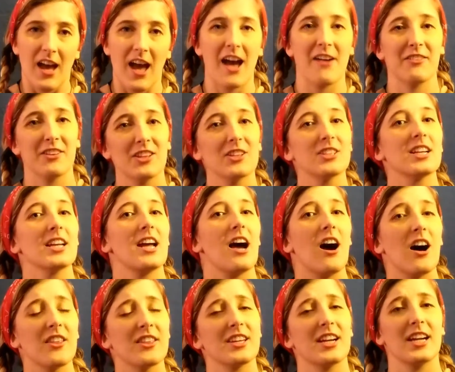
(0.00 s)
Have a look at
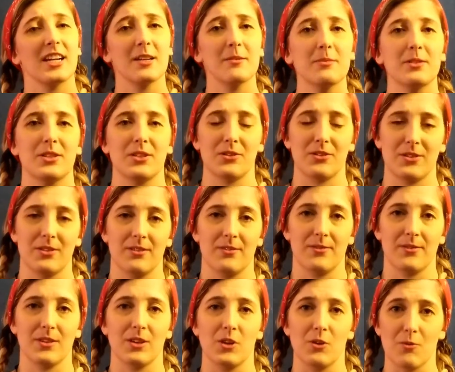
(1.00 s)
all the items
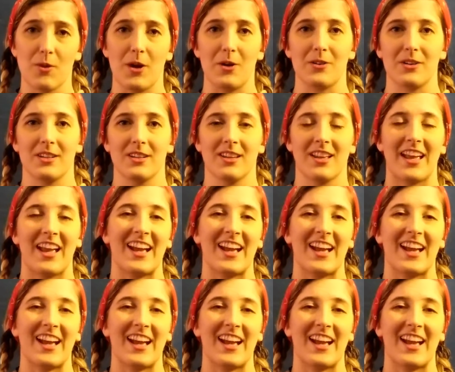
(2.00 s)
you wrote